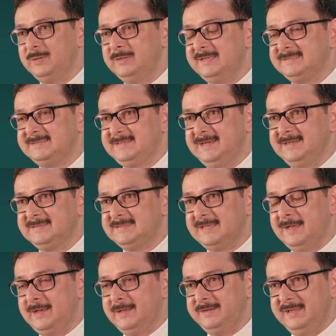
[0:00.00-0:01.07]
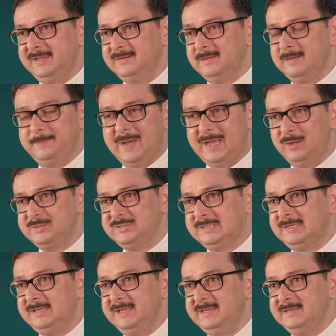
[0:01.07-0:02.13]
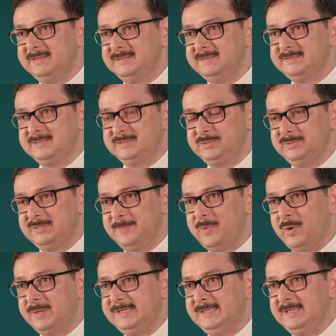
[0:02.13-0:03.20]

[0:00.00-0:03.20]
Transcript: stents are biologically inert to the body